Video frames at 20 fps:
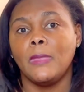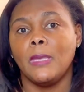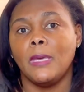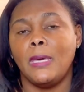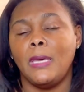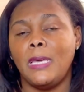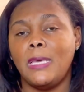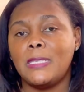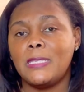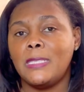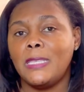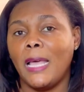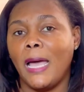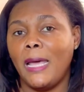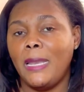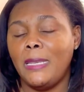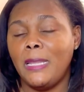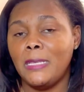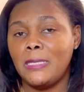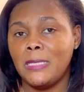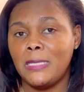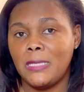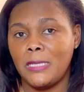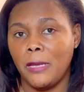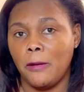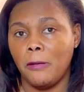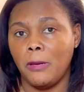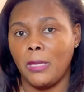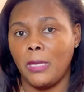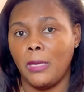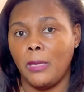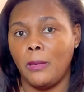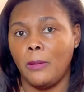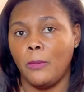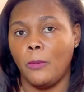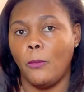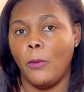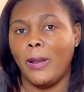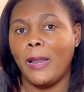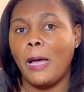it's not necessarily
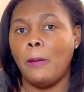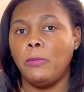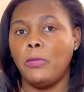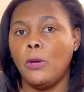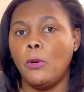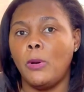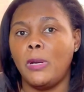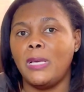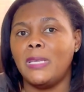what I'm doing,